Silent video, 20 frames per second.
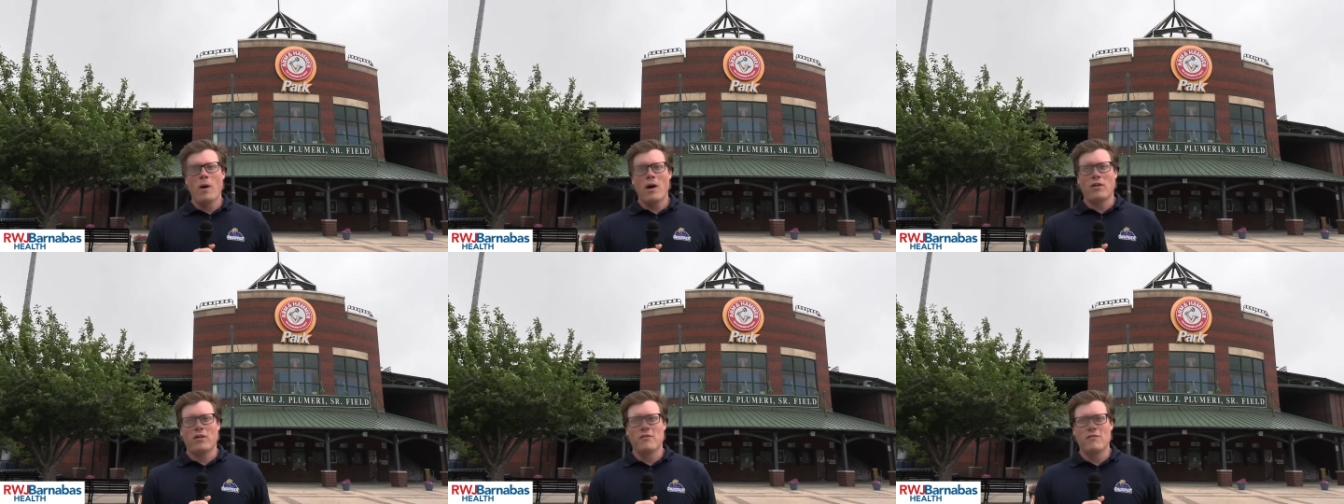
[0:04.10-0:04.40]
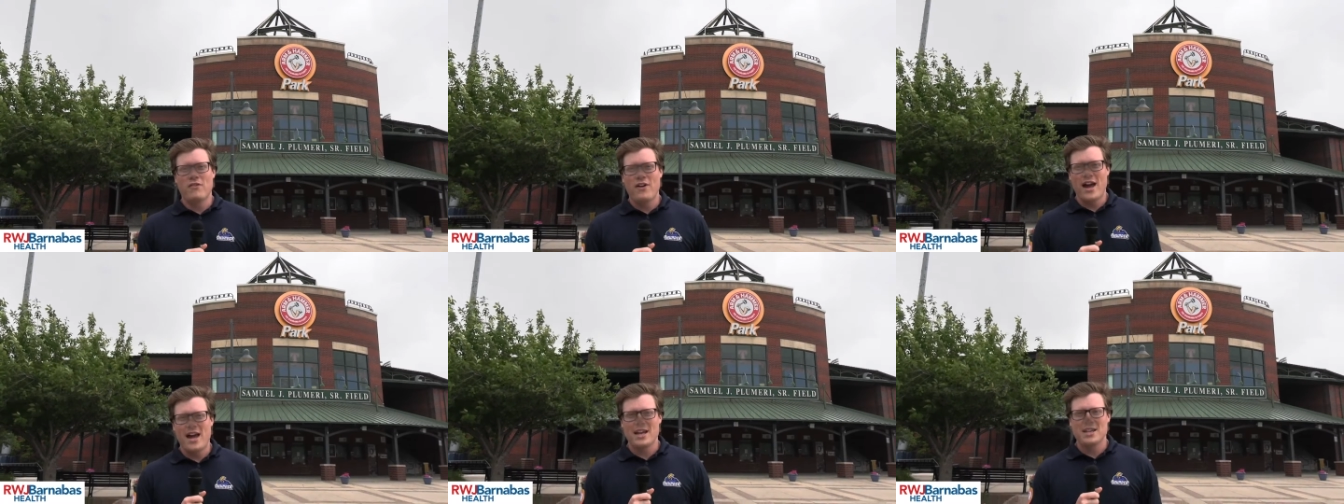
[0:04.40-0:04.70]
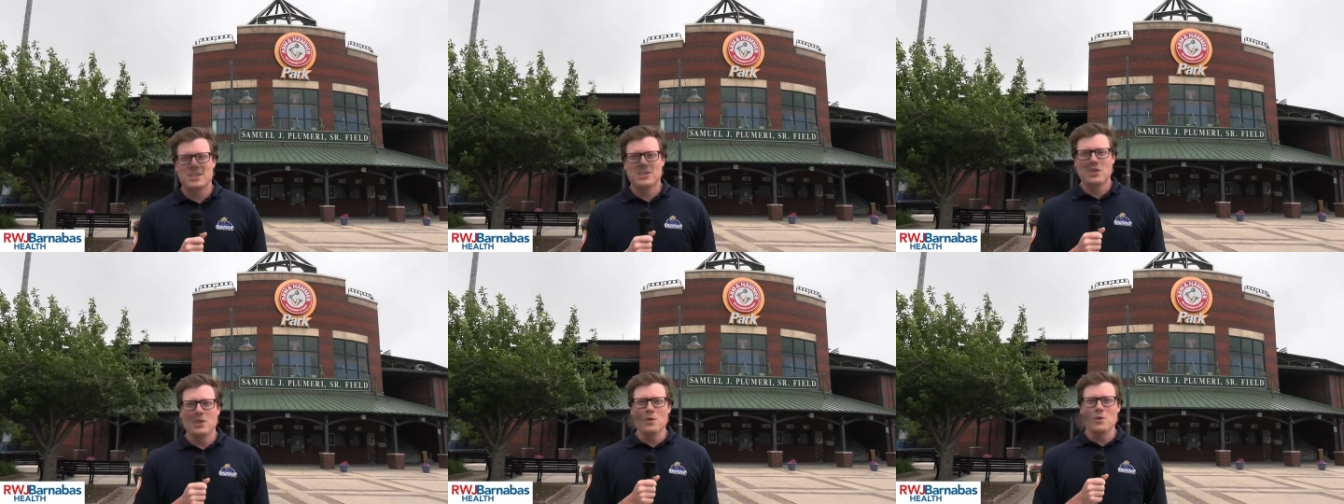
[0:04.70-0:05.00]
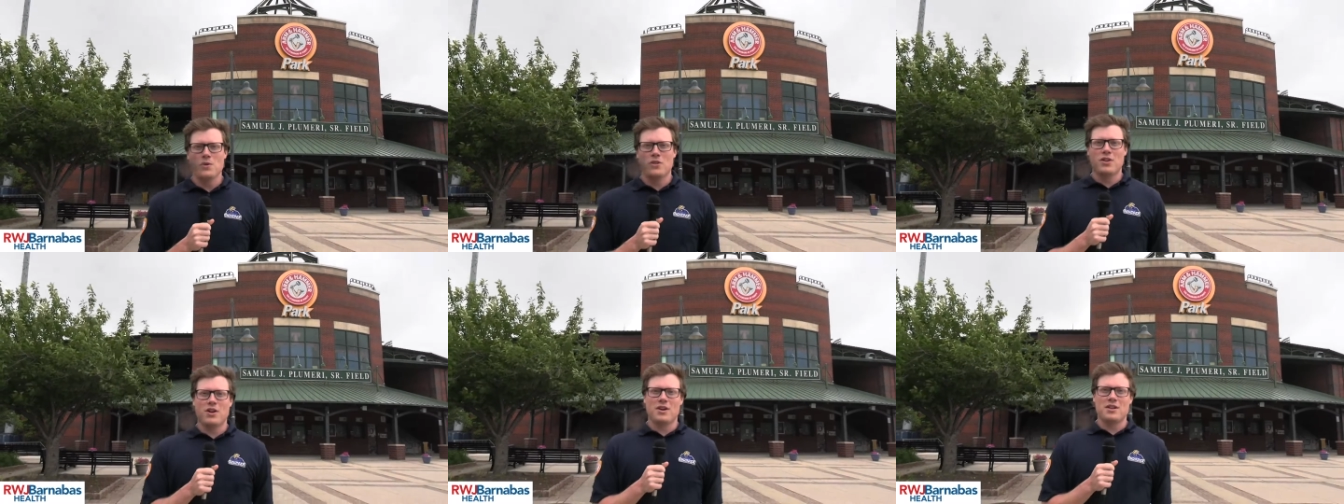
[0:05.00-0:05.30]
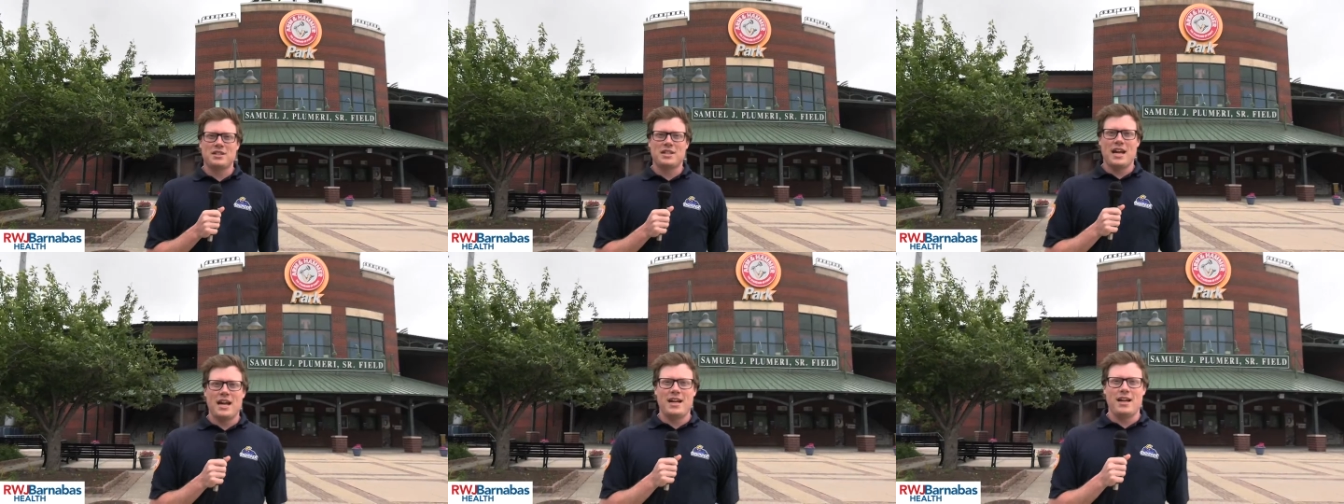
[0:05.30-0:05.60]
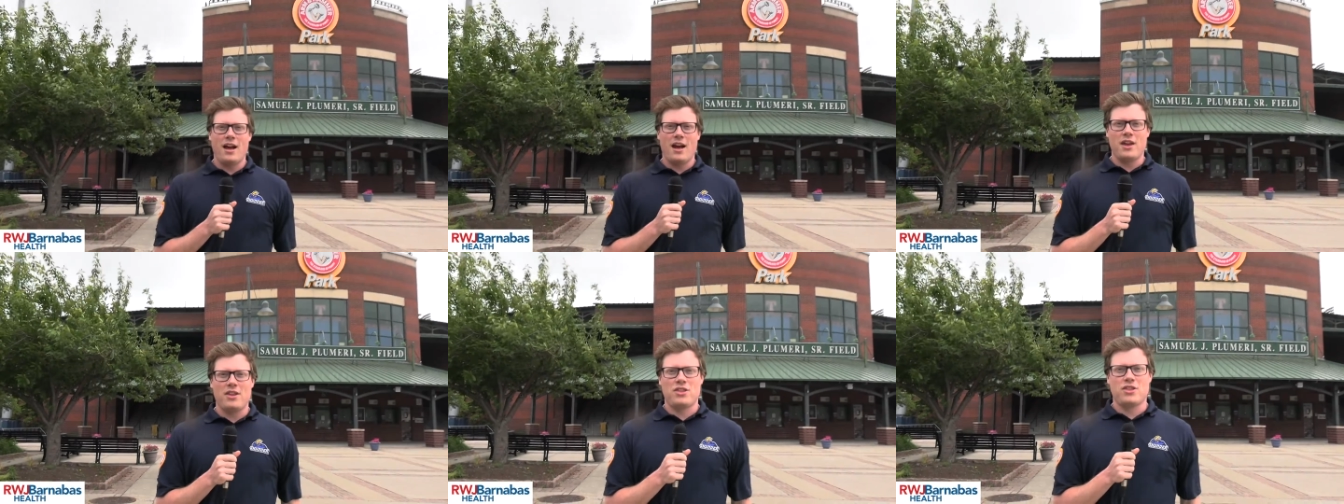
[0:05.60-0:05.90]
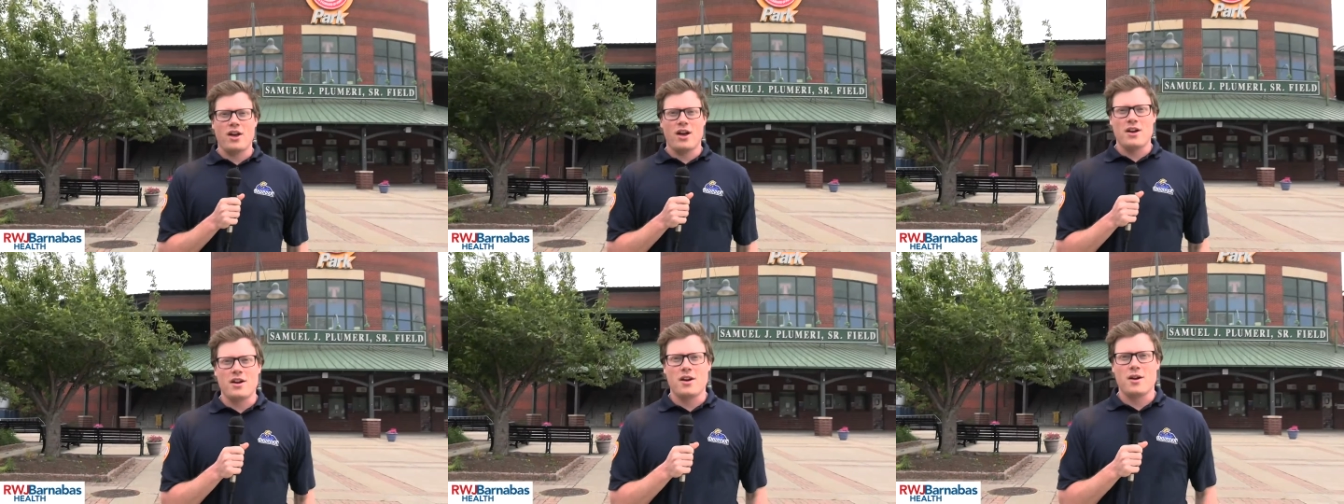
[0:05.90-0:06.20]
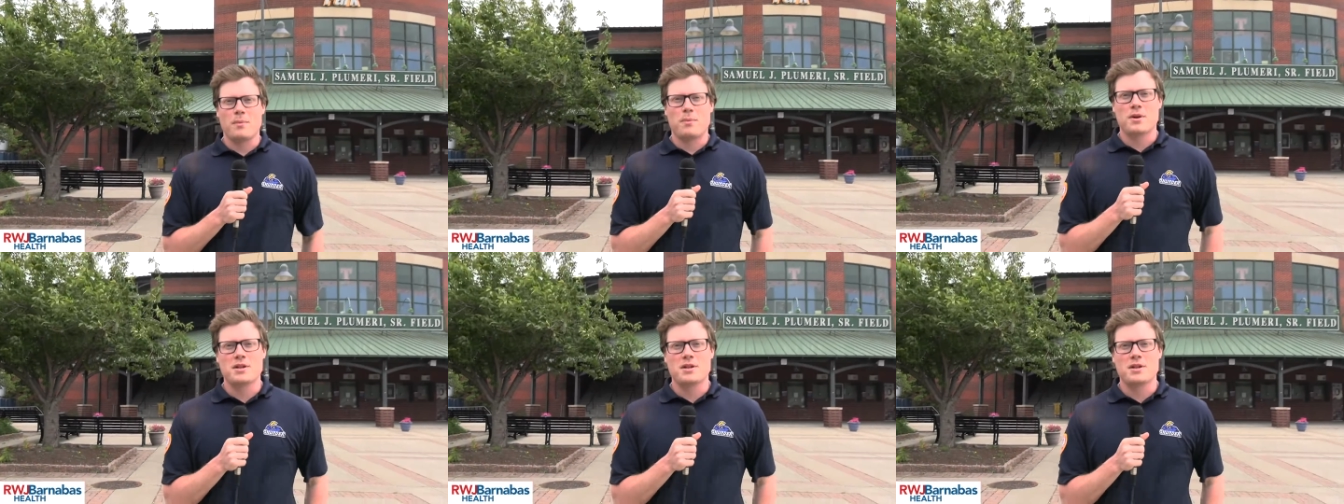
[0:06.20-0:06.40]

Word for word: Welcome fans to Thursday Night Thunder,